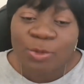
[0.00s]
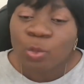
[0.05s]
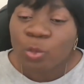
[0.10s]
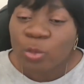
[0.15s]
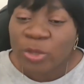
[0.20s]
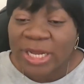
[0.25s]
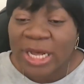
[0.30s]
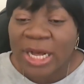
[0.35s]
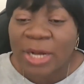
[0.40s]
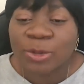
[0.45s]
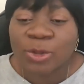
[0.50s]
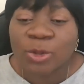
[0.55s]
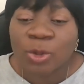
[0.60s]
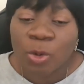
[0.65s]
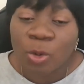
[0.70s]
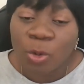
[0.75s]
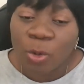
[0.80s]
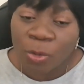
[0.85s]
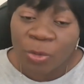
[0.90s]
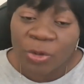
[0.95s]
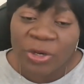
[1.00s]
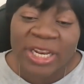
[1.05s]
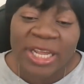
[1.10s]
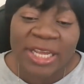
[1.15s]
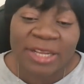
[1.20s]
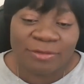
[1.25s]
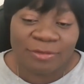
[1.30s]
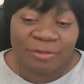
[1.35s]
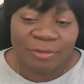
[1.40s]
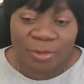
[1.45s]
without
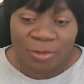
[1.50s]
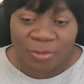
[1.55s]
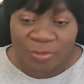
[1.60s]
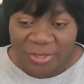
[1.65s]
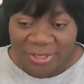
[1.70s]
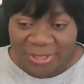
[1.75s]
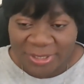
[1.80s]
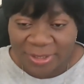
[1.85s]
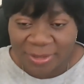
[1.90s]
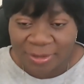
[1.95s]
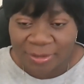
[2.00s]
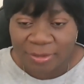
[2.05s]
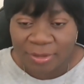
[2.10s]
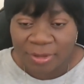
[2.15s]
online fundraising.